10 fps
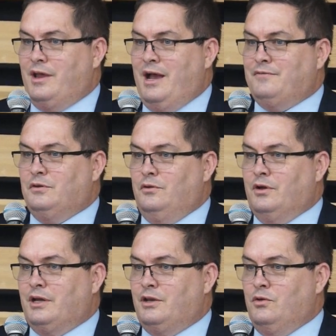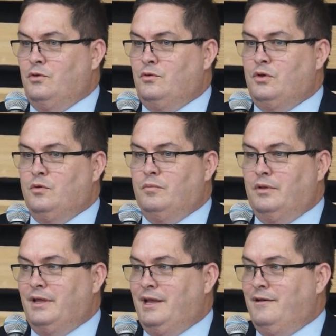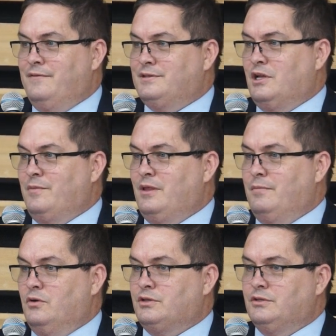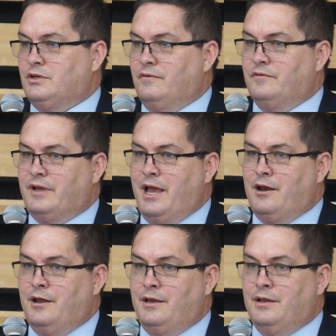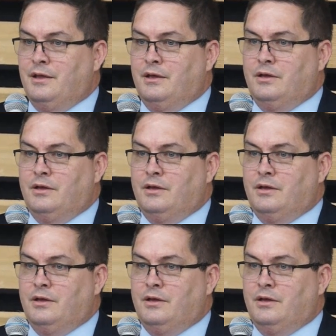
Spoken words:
you have to look at who you believe is going to be the most conservative candidate,